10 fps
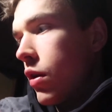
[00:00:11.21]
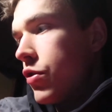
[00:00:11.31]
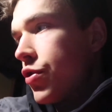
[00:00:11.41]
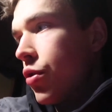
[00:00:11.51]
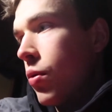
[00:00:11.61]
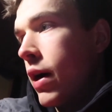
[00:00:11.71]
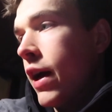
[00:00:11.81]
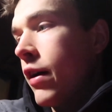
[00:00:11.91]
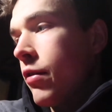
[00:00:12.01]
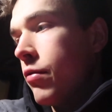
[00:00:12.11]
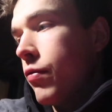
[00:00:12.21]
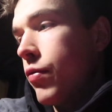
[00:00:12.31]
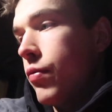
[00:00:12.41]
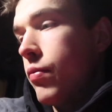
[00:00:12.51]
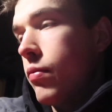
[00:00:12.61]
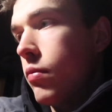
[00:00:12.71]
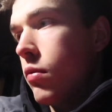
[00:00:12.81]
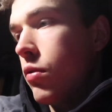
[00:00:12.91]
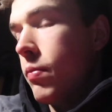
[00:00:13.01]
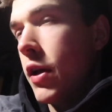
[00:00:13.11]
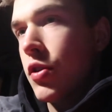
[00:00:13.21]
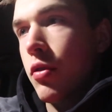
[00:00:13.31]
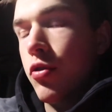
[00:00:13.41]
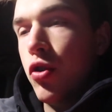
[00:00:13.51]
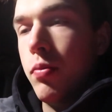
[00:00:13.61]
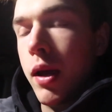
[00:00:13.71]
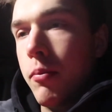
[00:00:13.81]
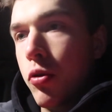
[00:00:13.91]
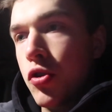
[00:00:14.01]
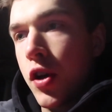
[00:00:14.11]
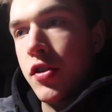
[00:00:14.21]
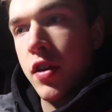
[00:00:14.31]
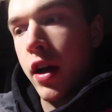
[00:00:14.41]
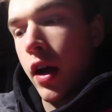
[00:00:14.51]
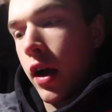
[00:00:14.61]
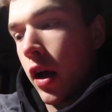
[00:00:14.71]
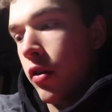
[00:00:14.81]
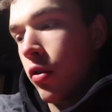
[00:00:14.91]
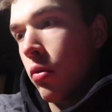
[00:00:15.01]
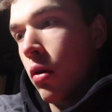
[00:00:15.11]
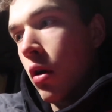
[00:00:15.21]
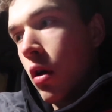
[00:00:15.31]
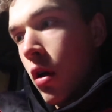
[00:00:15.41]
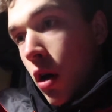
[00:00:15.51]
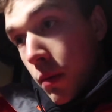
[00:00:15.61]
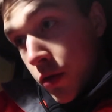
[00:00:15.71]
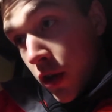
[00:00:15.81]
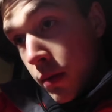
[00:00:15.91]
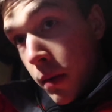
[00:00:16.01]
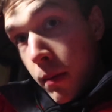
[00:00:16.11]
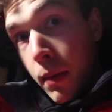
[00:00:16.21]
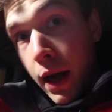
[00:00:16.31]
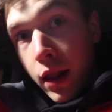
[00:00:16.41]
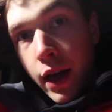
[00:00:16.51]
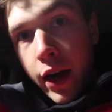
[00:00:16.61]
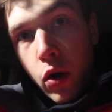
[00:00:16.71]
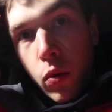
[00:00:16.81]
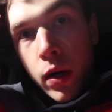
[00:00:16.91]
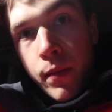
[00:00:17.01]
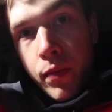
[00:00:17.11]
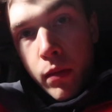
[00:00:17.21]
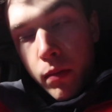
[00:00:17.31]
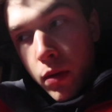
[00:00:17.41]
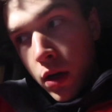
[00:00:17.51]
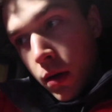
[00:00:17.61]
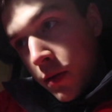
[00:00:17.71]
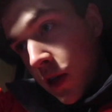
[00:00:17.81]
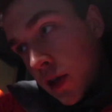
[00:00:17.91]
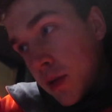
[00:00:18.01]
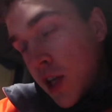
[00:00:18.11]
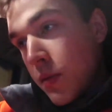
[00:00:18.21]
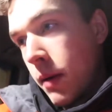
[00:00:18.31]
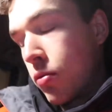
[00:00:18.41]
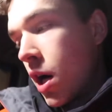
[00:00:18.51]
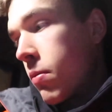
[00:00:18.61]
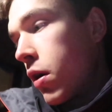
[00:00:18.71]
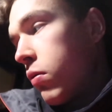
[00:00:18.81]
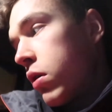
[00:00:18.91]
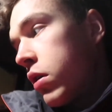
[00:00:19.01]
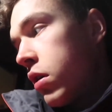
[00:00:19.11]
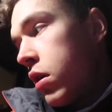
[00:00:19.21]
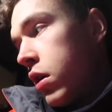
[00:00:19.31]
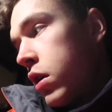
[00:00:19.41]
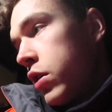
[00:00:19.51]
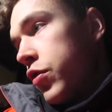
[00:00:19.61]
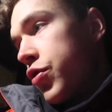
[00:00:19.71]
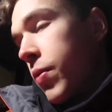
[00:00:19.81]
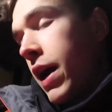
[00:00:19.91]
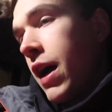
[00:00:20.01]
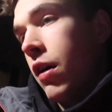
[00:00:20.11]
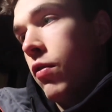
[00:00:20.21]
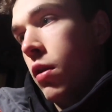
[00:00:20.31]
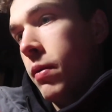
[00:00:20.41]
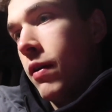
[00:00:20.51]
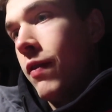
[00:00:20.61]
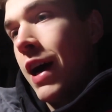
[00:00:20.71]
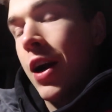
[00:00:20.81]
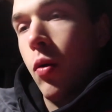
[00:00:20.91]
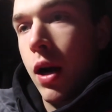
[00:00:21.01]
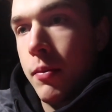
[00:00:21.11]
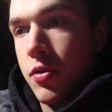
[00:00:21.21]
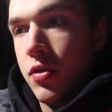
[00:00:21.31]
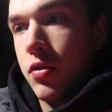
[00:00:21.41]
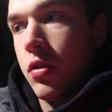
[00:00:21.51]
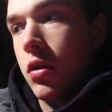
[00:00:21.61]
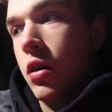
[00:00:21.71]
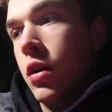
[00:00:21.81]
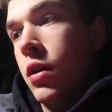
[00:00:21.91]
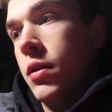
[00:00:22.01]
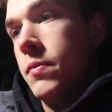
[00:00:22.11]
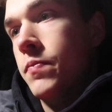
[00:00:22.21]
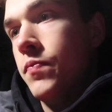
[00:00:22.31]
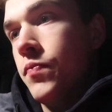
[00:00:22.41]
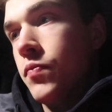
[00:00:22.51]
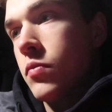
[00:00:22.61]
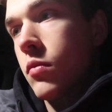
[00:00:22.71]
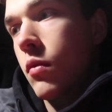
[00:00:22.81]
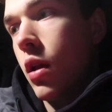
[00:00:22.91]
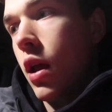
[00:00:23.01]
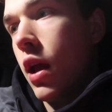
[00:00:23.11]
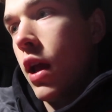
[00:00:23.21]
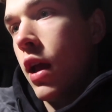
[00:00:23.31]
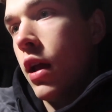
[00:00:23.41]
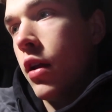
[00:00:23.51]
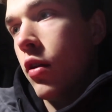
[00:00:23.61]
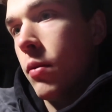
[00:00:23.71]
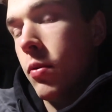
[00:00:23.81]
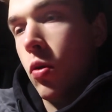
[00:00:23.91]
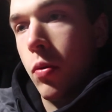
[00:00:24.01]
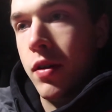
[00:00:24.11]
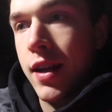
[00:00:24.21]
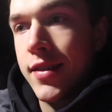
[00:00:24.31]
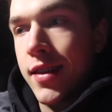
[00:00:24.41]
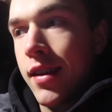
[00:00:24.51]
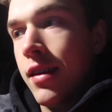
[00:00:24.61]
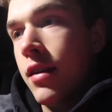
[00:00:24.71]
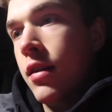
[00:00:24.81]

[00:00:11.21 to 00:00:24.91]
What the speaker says: So I have basically two main push days that I do. This is going to be my lighter one, besides my primary one. So I have a little bit of higher reps, and a little bit lower intensity,